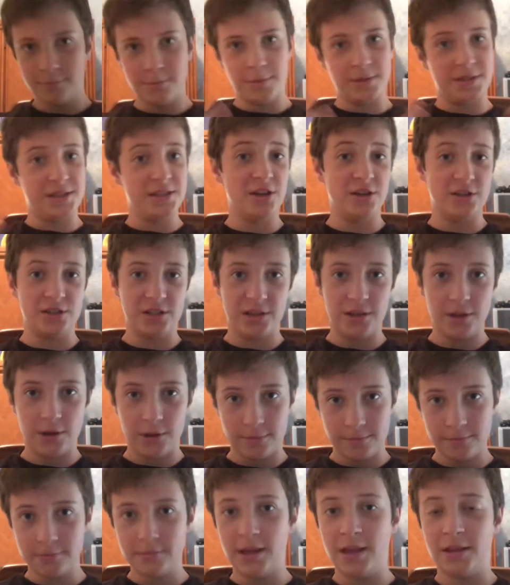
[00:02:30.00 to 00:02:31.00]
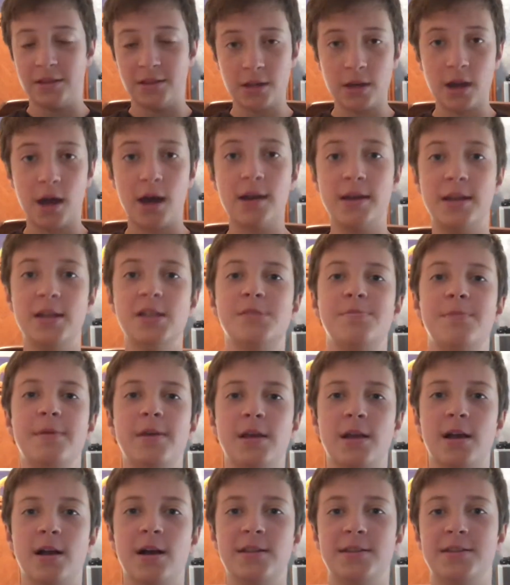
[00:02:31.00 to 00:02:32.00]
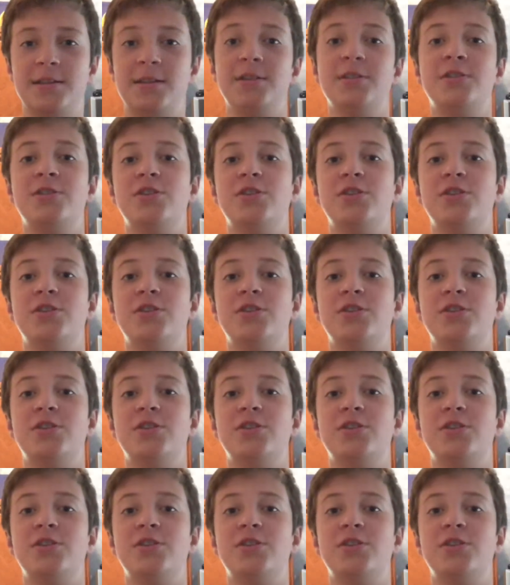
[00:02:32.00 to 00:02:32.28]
Seriously though, Ethan Hunt is being hunted,